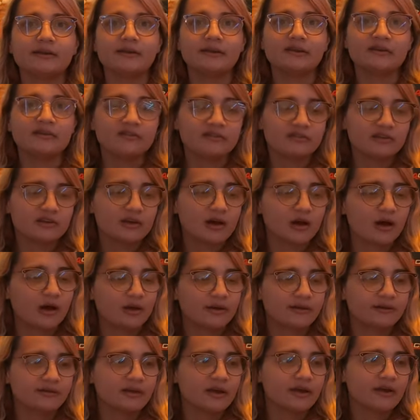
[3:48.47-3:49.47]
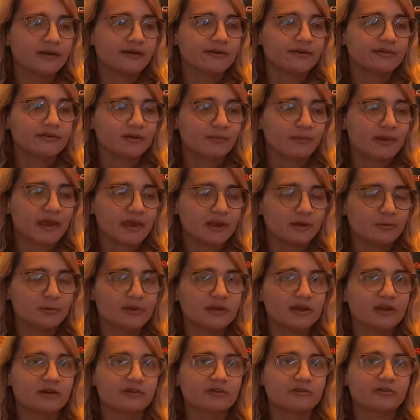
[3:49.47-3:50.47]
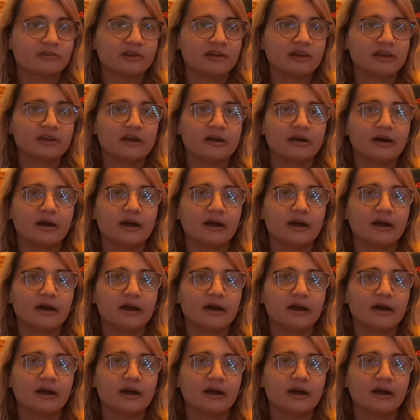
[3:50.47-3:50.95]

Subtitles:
easy content to make because, like,